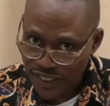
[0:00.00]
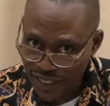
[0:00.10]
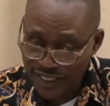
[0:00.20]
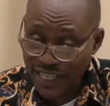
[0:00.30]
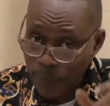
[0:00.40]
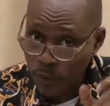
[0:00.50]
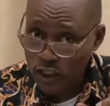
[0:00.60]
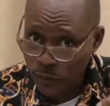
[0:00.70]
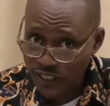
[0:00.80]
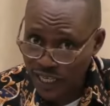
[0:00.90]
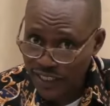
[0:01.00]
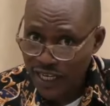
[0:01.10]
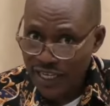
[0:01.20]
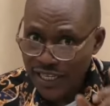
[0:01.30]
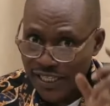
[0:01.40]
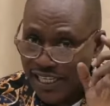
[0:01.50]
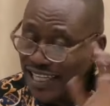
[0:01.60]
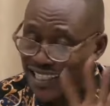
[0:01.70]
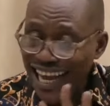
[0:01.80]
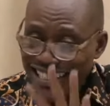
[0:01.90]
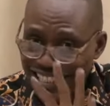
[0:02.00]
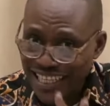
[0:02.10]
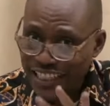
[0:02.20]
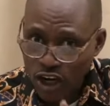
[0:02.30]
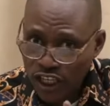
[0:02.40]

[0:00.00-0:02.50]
This the Apostle Paul says, is